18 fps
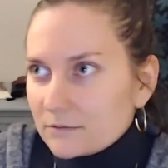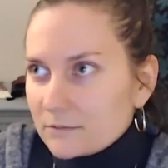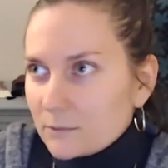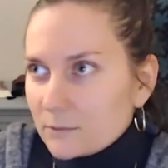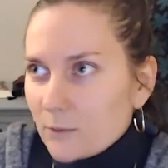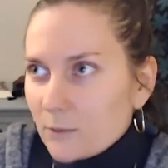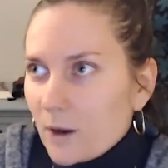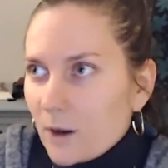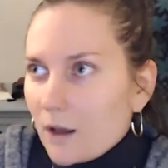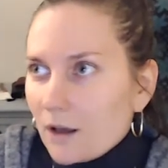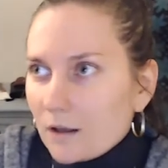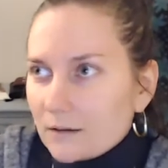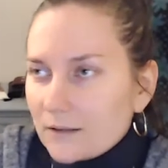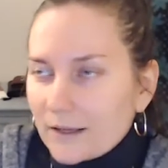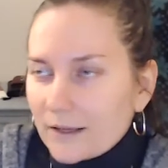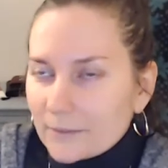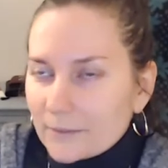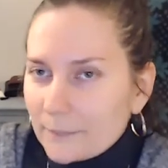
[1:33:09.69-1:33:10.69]
wall,
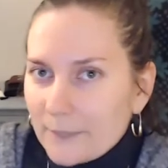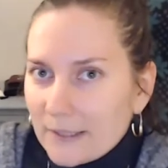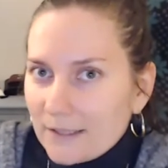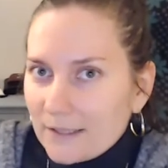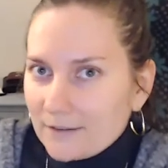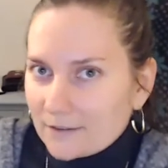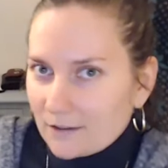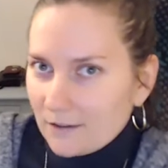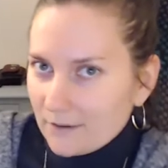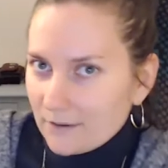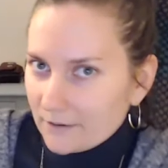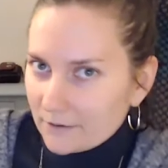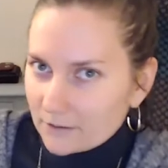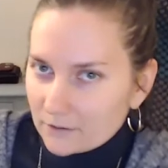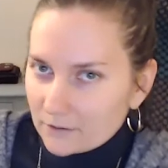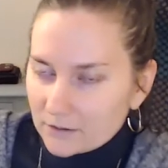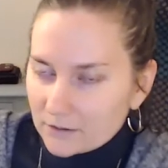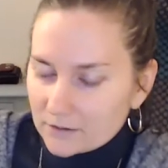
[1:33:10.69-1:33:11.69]
like a paint color
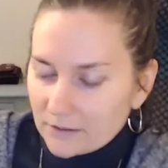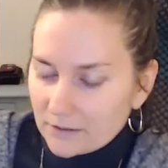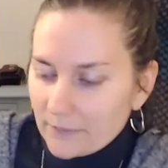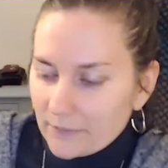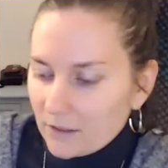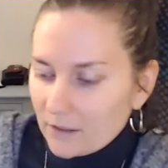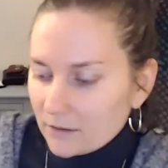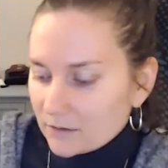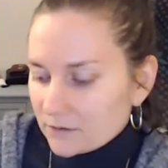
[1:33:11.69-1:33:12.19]
or something.